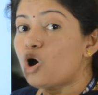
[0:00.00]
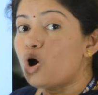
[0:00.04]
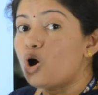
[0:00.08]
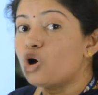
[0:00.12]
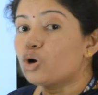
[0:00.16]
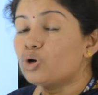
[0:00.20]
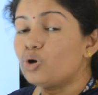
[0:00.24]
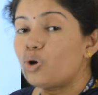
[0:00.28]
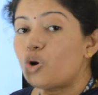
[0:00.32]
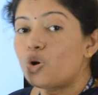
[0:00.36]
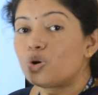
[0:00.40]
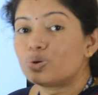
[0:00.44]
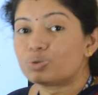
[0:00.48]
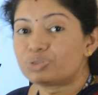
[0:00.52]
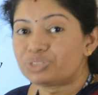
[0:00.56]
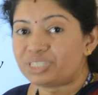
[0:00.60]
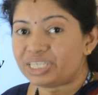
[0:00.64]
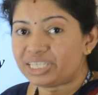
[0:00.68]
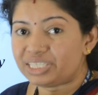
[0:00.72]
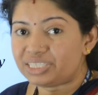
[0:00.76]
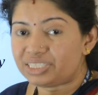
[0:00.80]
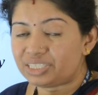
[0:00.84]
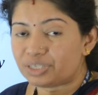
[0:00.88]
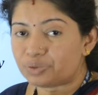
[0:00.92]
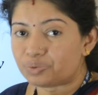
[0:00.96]
closed
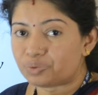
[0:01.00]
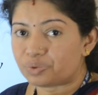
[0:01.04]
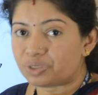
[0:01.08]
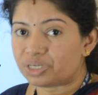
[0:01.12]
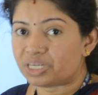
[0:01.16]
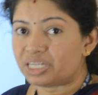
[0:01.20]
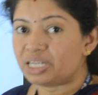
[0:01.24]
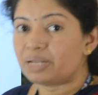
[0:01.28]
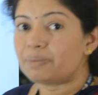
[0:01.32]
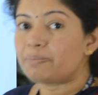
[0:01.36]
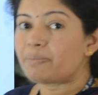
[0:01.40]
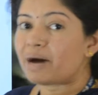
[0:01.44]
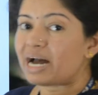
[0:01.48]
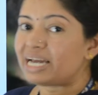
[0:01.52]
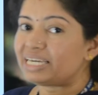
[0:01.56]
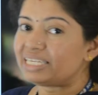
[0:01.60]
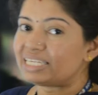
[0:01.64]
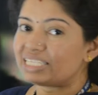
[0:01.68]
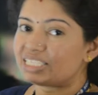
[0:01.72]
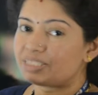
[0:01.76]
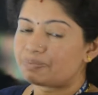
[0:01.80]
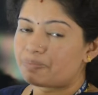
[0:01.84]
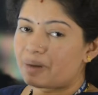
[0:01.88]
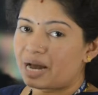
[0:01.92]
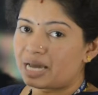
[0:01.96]
interval
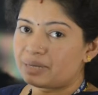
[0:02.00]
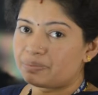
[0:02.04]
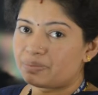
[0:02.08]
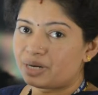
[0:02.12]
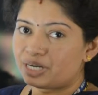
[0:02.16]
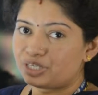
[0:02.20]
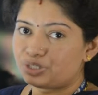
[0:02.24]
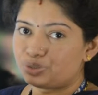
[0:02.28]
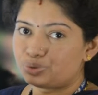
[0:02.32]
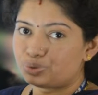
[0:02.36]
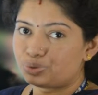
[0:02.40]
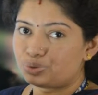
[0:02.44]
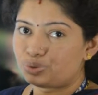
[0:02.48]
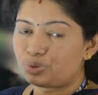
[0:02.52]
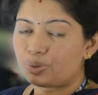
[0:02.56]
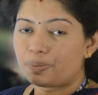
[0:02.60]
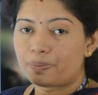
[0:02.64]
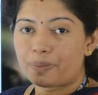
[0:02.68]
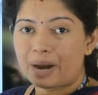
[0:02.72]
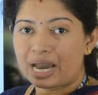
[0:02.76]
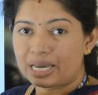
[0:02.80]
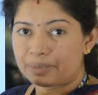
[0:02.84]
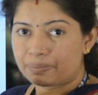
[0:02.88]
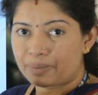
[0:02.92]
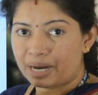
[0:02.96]
minus pi by 2 to
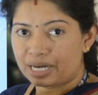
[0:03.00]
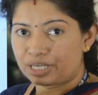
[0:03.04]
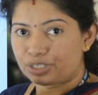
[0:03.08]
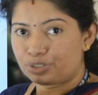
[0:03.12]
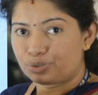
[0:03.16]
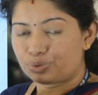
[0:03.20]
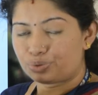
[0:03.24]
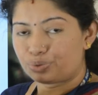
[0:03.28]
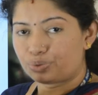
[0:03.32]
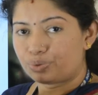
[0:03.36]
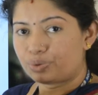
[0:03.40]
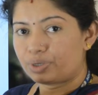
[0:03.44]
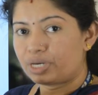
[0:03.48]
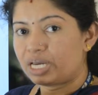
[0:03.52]
pi by 2.